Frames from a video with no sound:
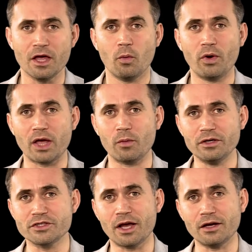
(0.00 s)
What I want
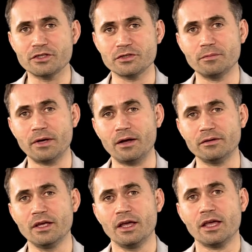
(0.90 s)
to talk to you
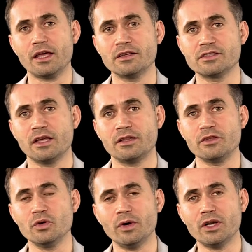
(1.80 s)
about is that
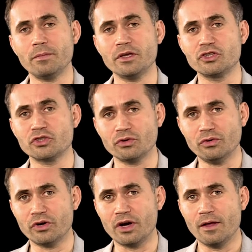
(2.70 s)
you want to be
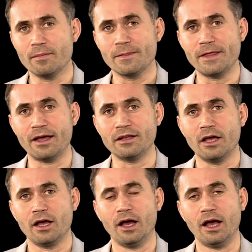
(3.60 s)
sure
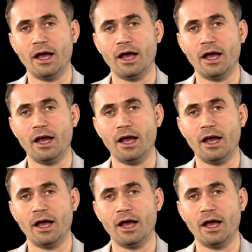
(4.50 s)
that